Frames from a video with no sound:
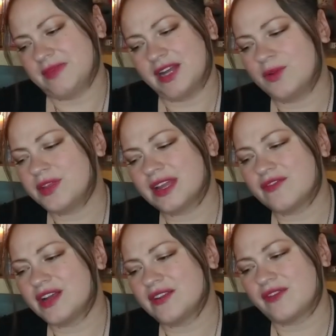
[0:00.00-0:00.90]
I don't think I
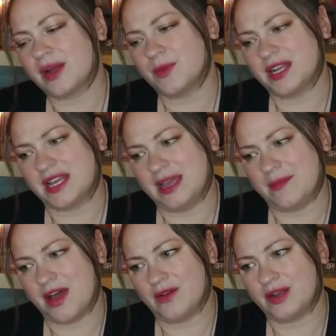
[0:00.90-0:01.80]
read it right when it
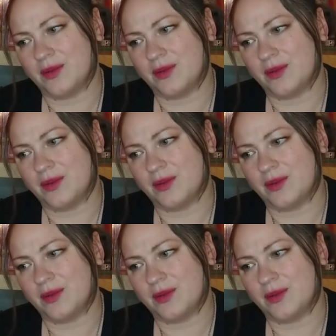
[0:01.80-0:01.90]
came out.